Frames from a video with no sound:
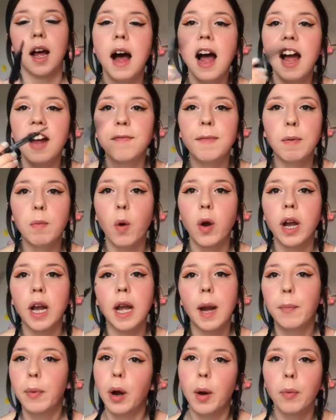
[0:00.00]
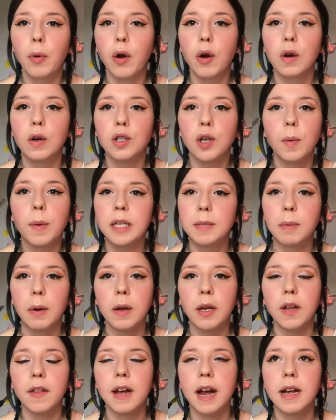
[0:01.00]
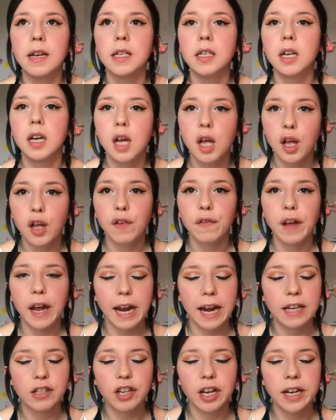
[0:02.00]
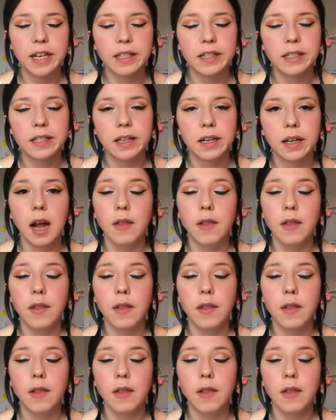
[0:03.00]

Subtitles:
I've been wanting a brow product with a spoolie on the end for ages,